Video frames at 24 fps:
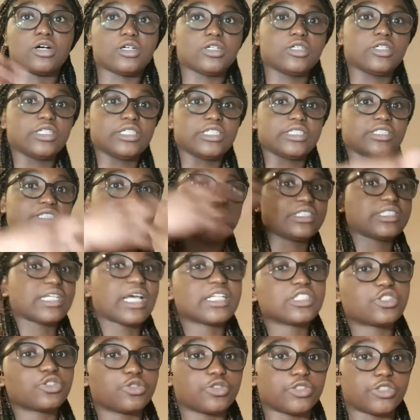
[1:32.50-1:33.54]
is the
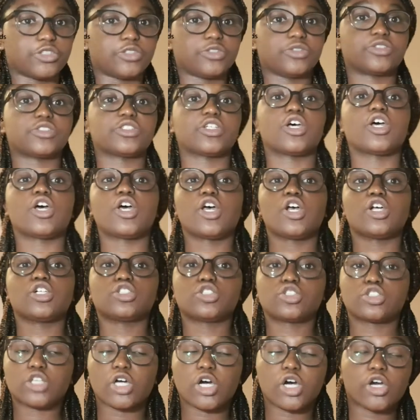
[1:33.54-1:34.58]
centrioles.
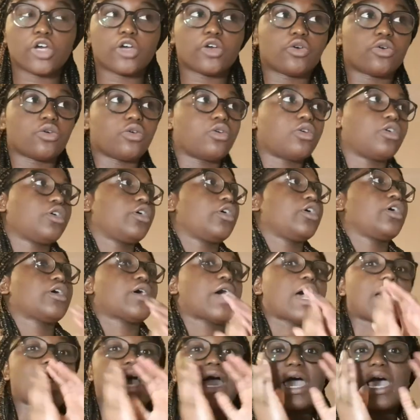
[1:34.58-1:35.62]
So
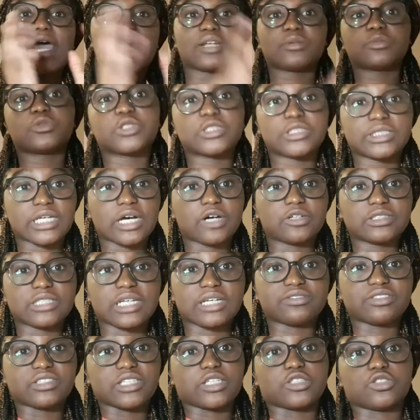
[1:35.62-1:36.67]
animal cells have
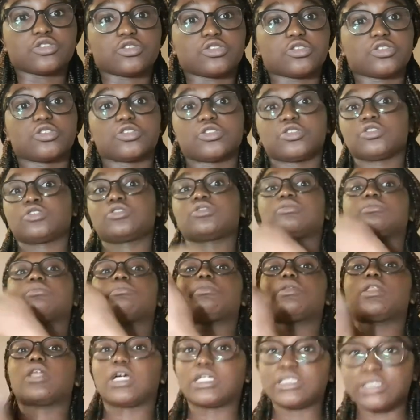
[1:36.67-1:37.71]
centrioles,
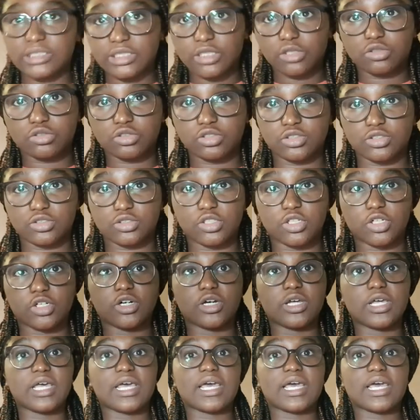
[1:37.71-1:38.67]
plant cells do not.